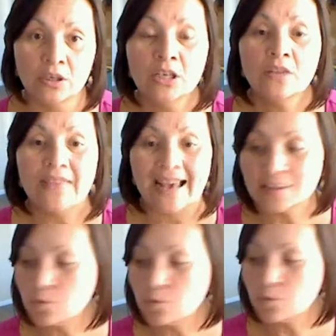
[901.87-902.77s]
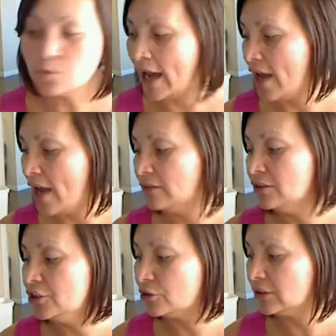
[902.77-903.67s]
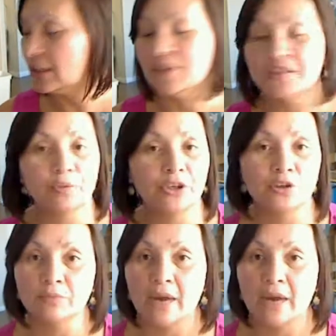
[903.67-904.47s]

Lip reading: That's why I literally have sprinkled my